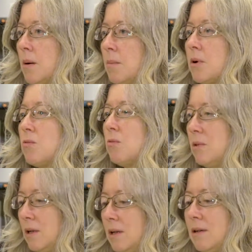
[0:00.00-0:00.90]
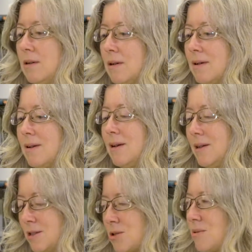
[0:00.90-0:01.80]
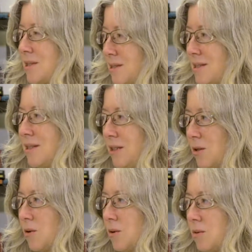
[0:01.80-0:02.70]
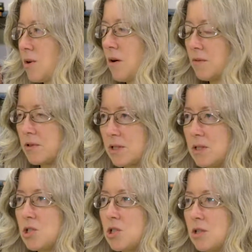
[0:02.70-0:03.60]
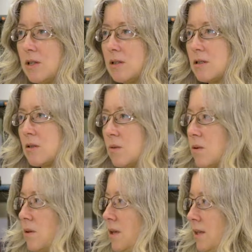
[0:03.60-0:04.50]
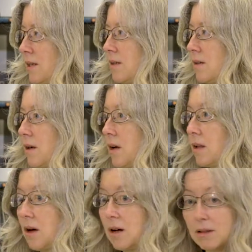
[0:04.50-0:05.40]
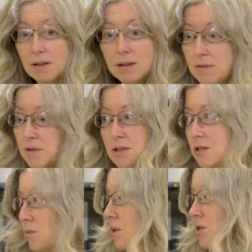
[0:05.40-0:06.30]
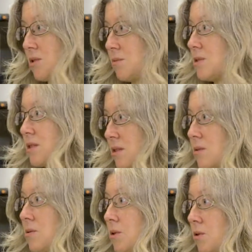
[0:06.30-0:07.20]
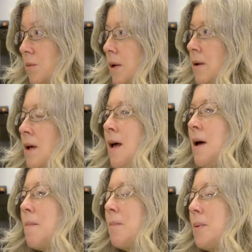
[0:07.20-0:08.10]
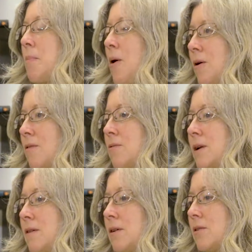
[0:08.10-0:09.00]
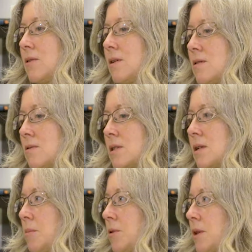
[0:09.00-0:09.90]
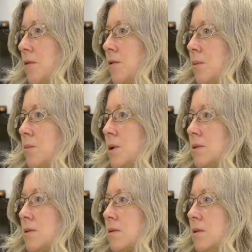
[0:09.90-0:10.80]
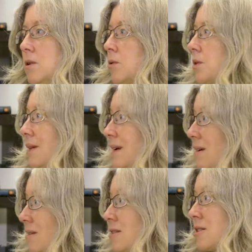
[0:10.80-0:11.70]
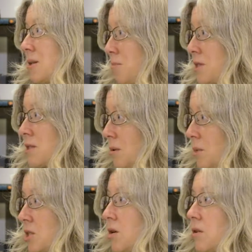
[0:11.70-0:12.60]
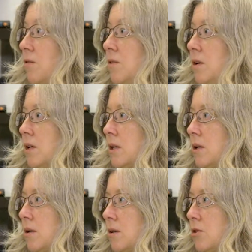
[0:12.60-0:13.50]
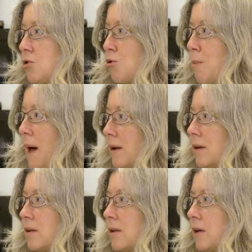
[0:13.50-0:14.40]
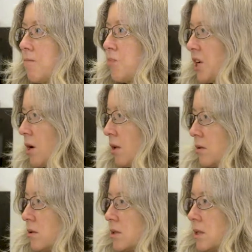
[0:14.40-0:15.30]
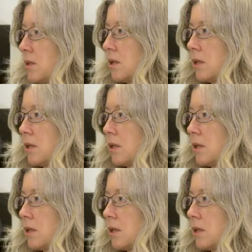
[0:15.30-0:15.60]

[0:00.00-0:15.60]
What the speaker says: but really interesting, conversation and story, and I loved it so much. It was so good. But part of what I found interesting about that film was, the lighting, the cinematography, and the dramatic, like the colors, and